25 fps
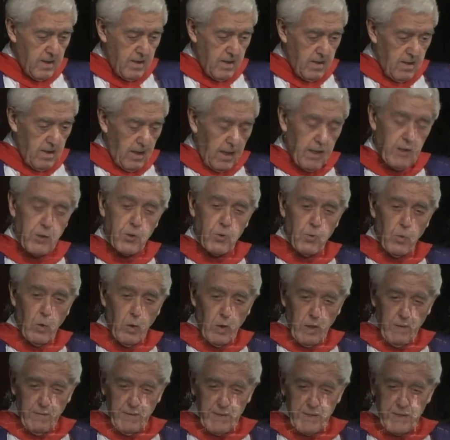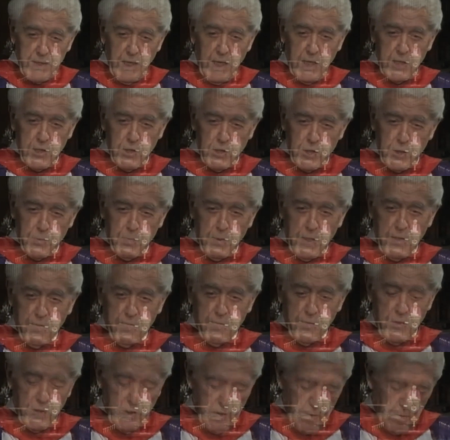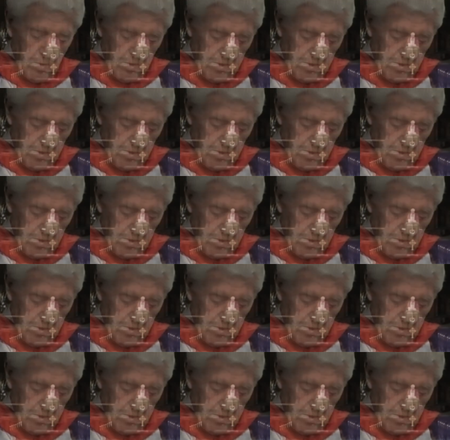and to all of us, I shall speak for a short